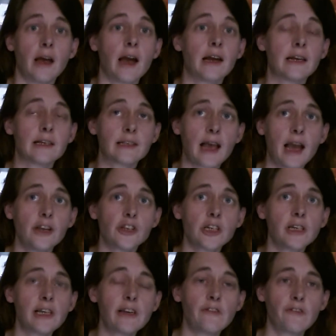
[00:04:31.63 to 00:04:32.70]
And it's
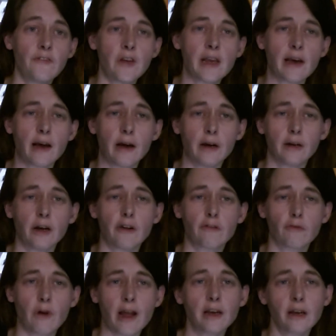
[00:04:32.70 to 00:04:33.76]
actually fear
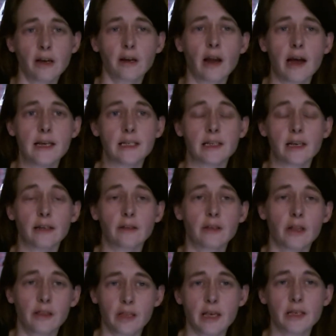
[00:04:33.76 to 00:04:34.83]
of recognising
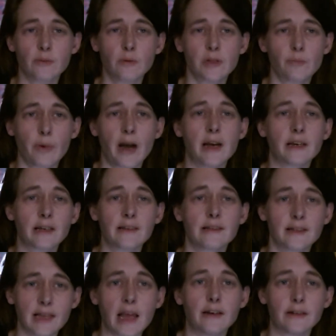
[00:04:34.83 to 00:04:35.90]
that this was by
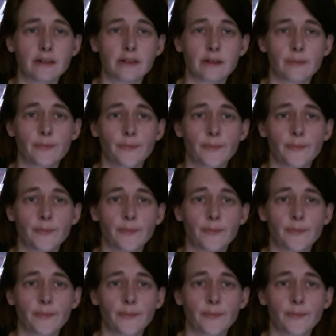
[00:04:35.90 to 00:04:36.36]
consent